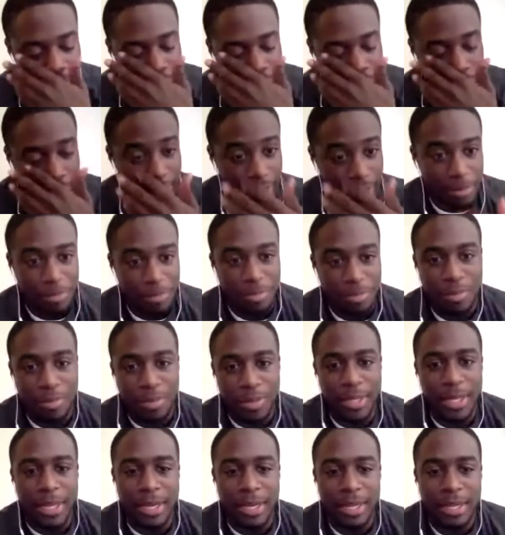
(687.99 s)
like
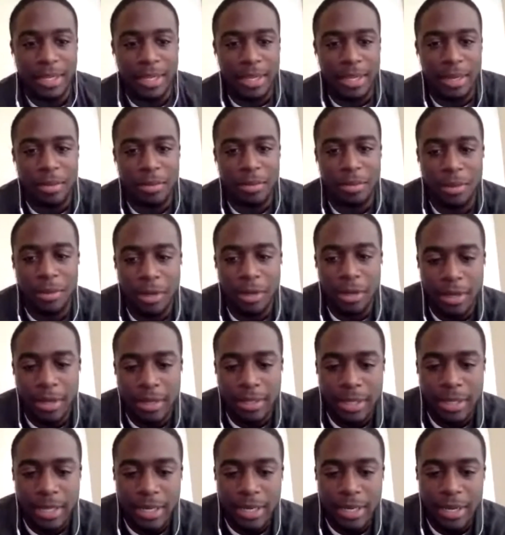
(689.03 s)
planning and
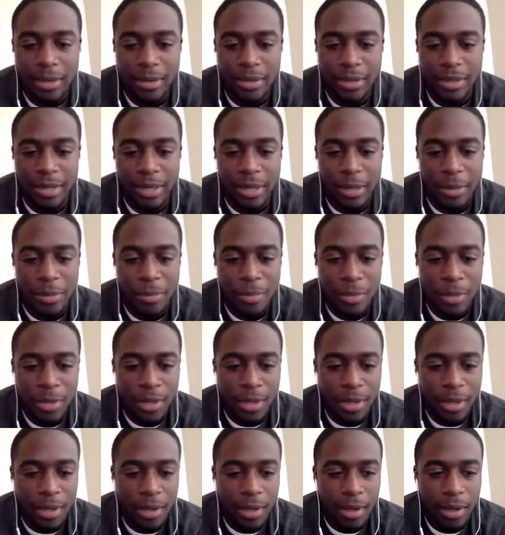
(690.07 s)
getting out a game,
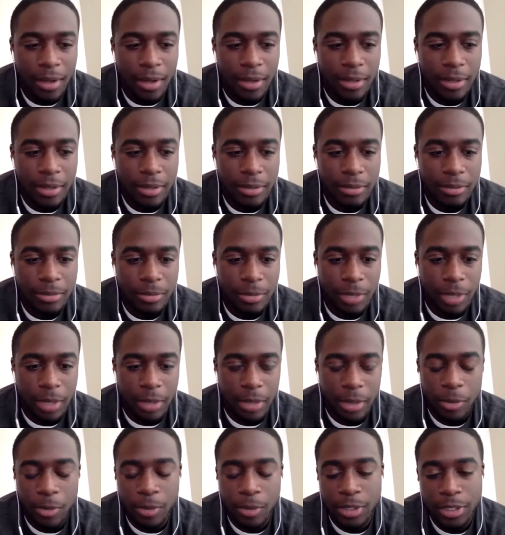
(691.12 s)

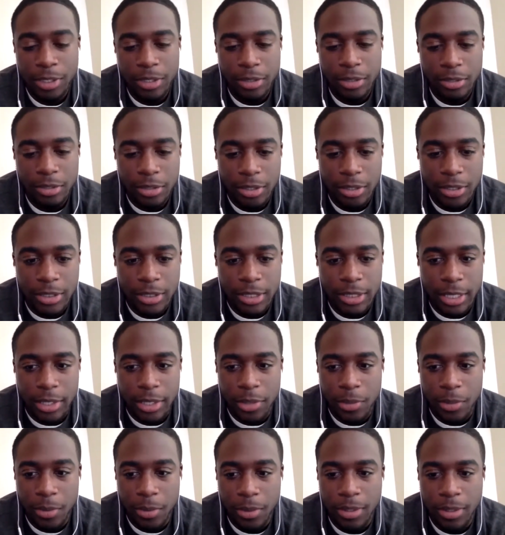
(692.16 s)
you did say
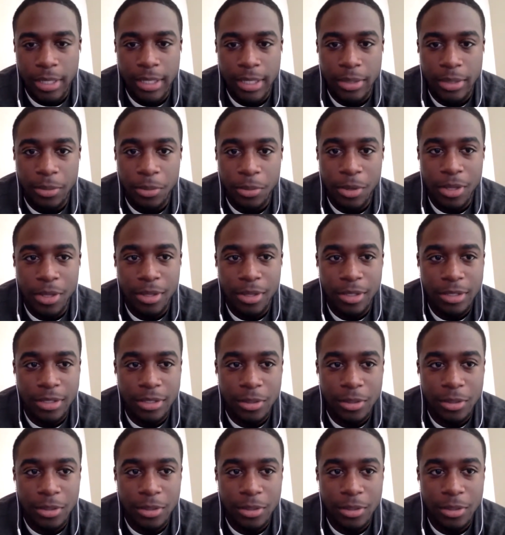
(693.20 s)
you were like one of the